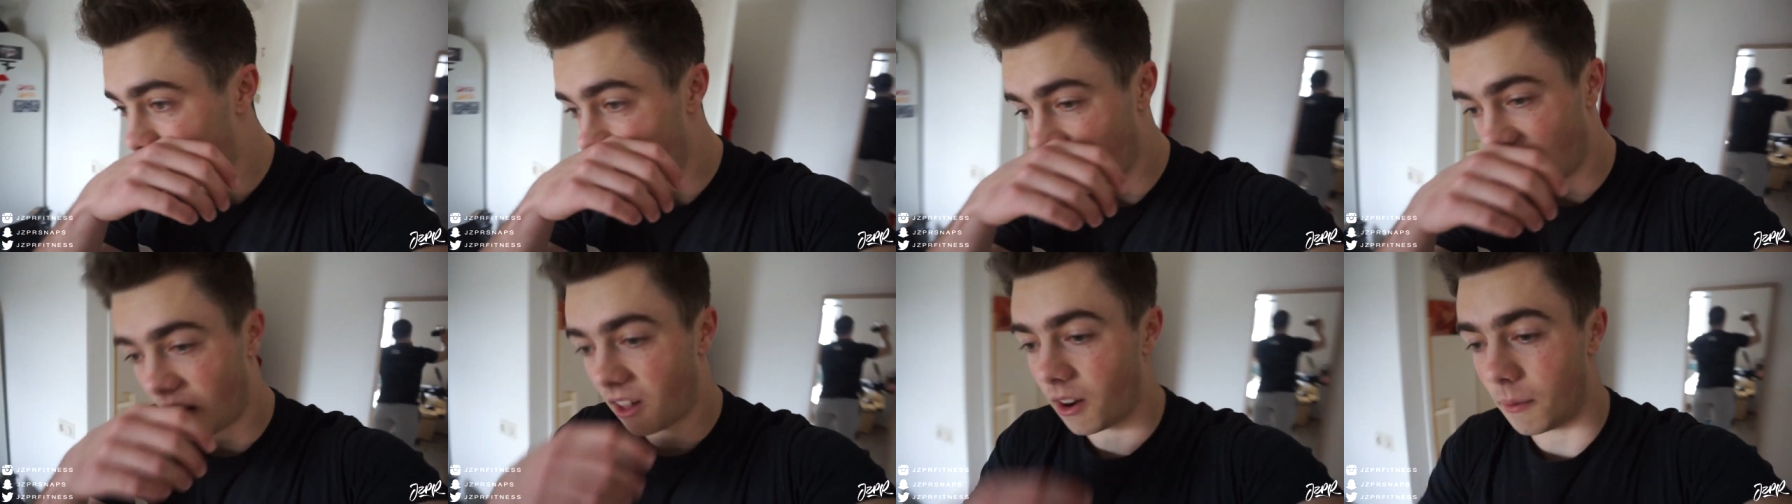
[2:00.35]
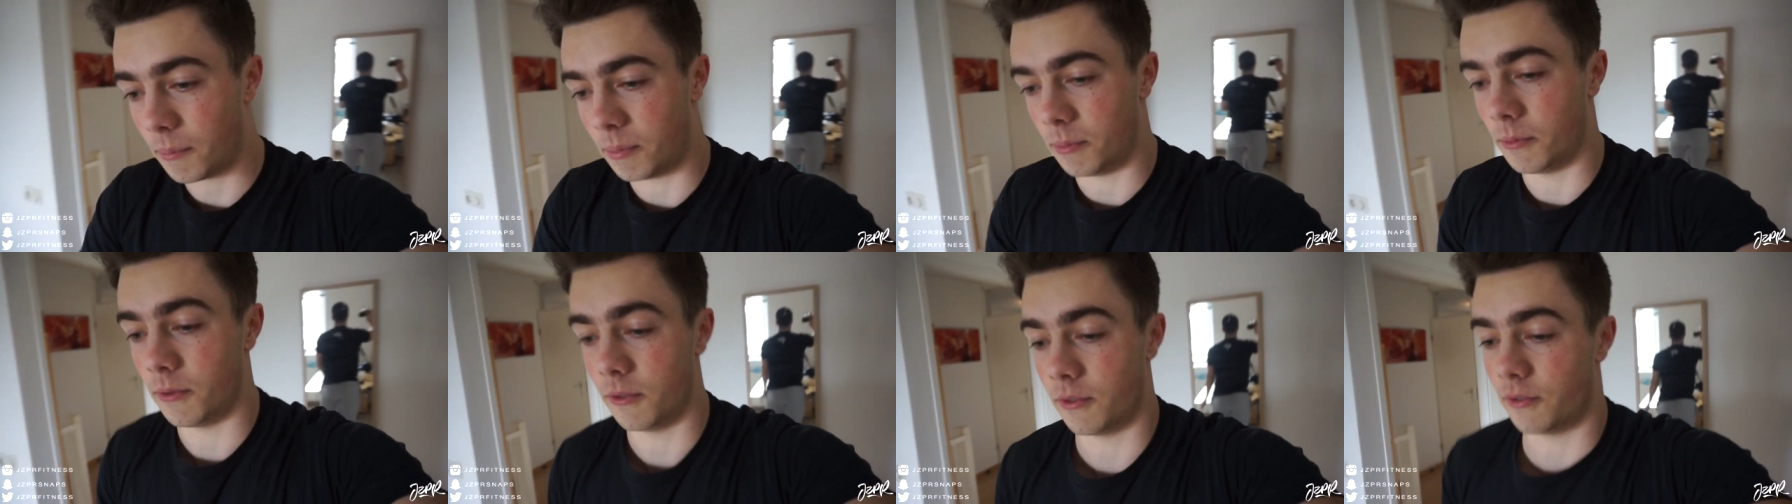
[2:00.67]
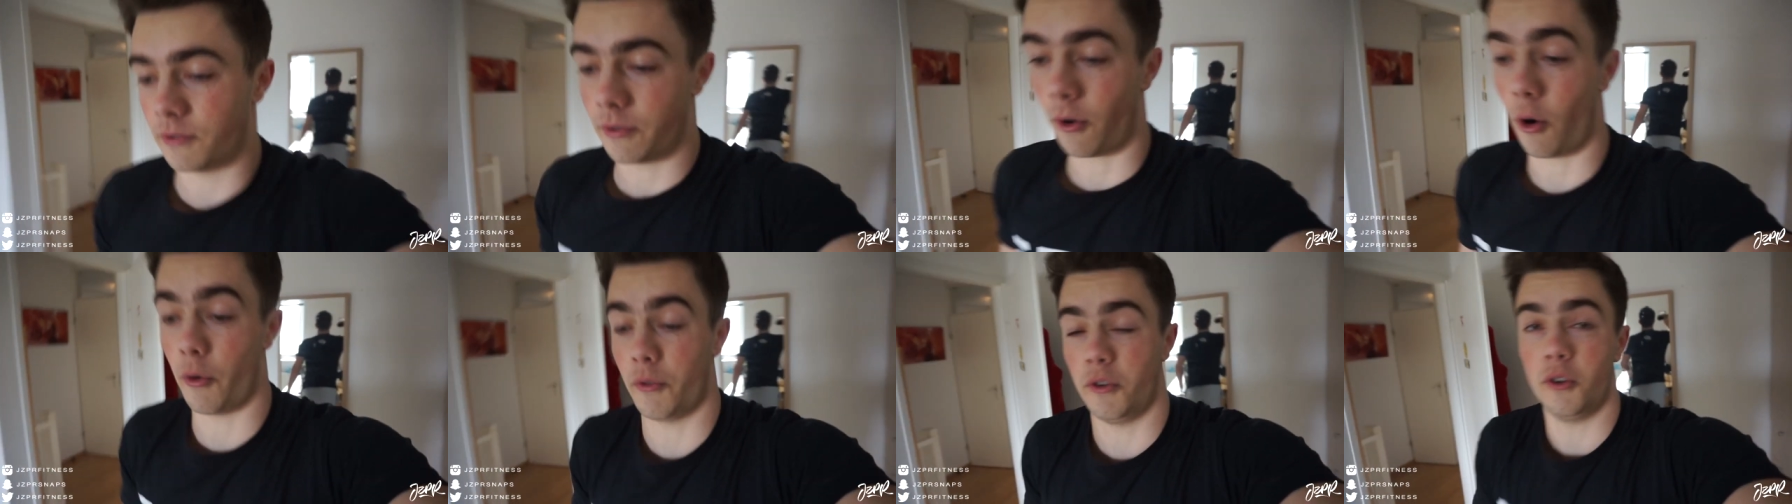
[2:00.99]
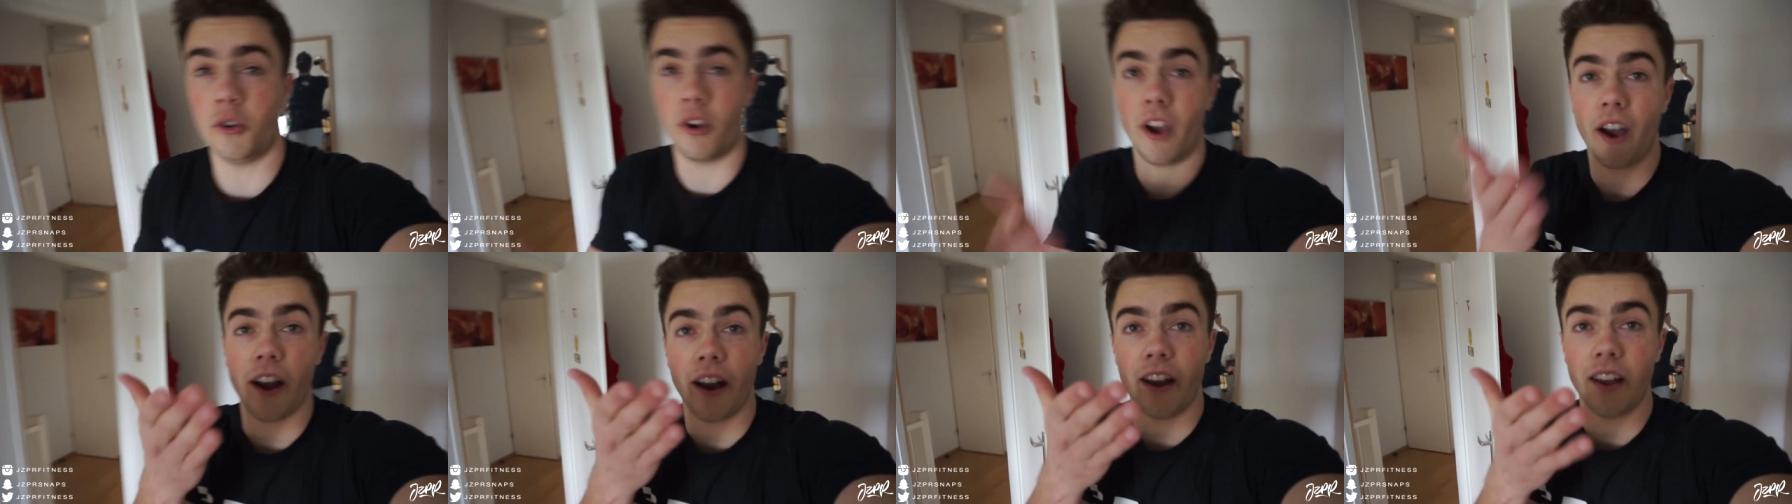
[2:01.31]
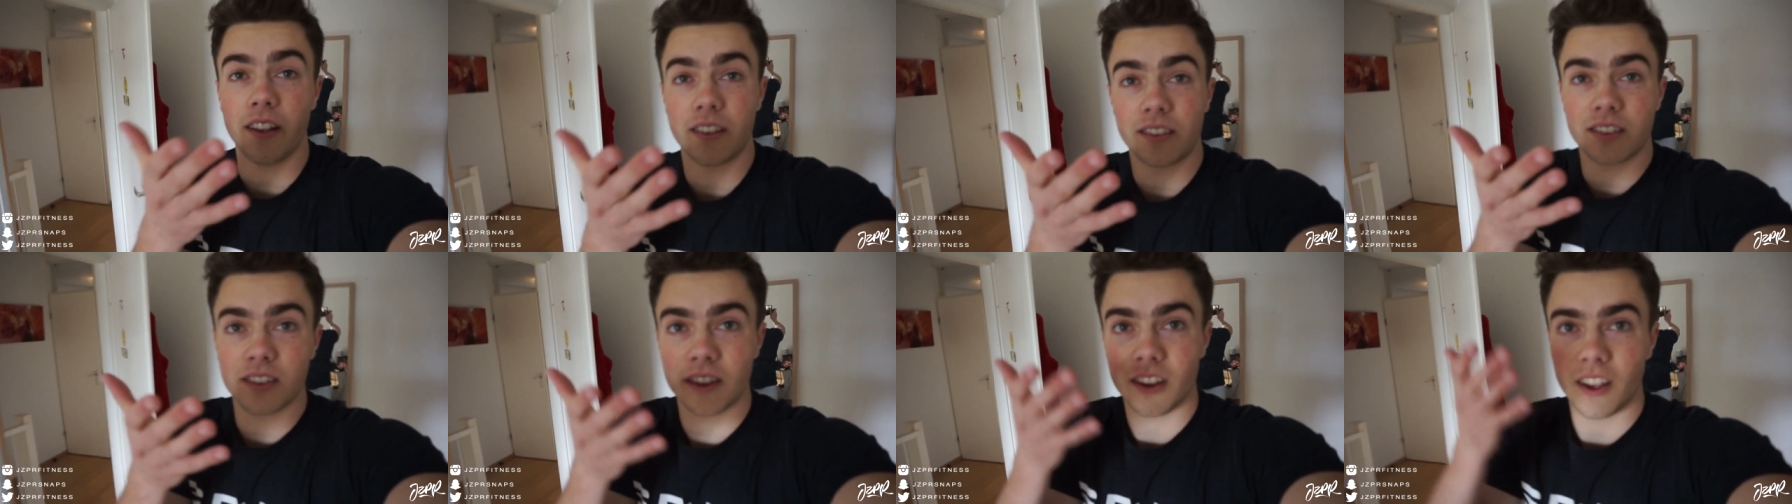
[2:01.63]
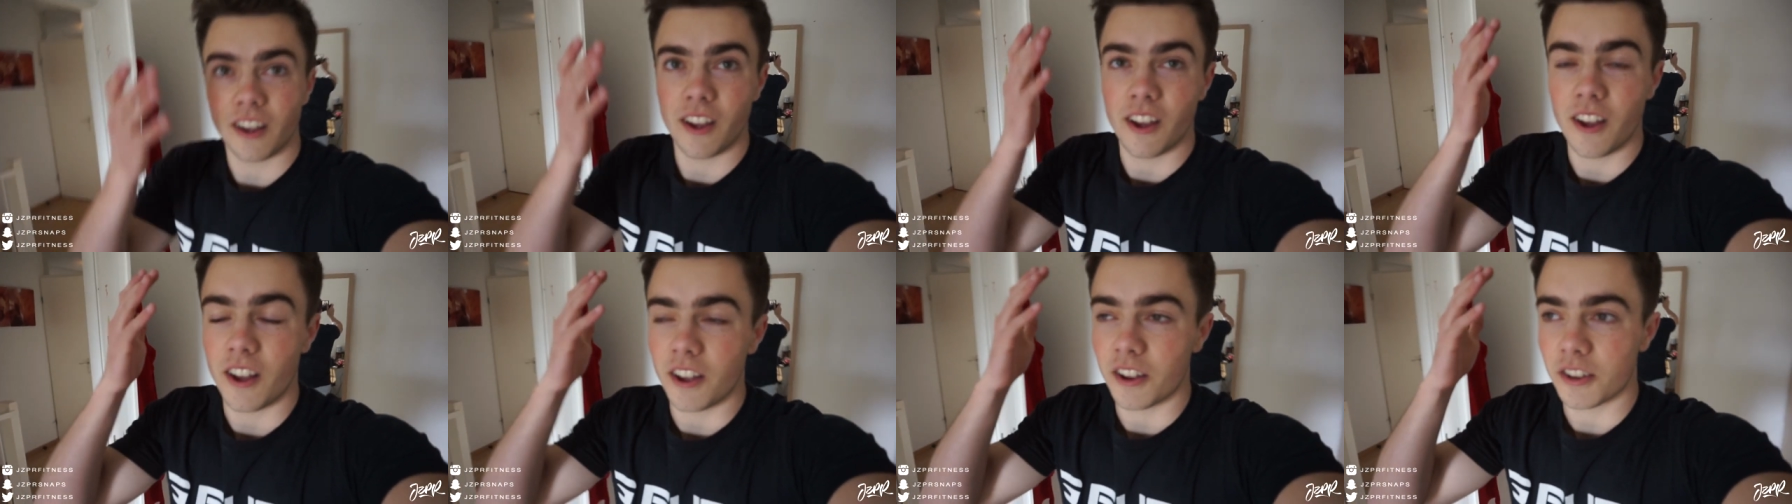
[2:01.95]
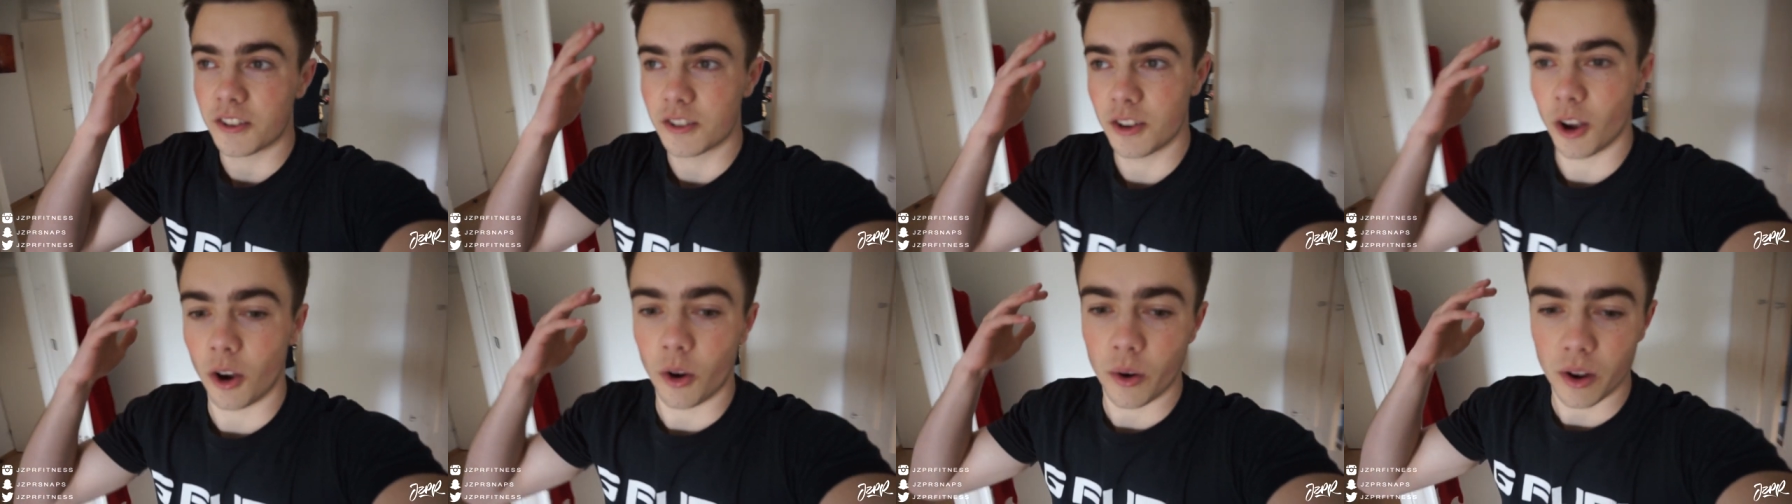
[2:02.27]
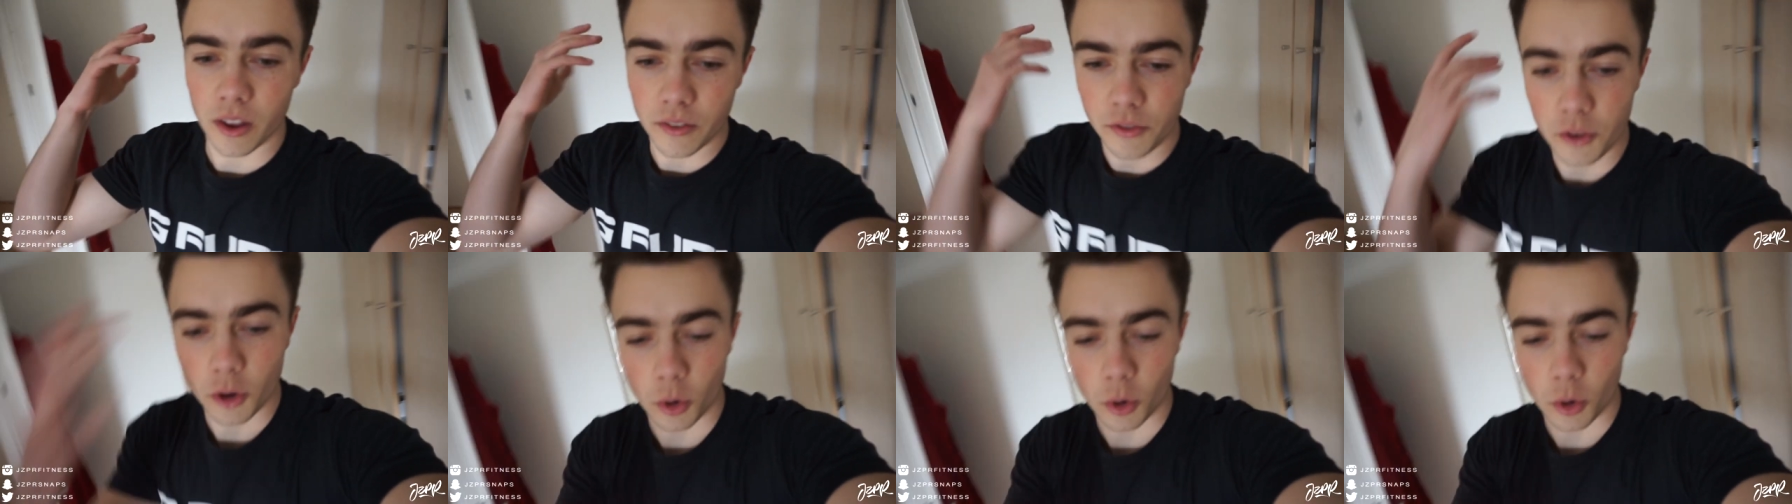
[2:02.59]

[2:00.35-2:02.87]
to a lot of, of you guys. So if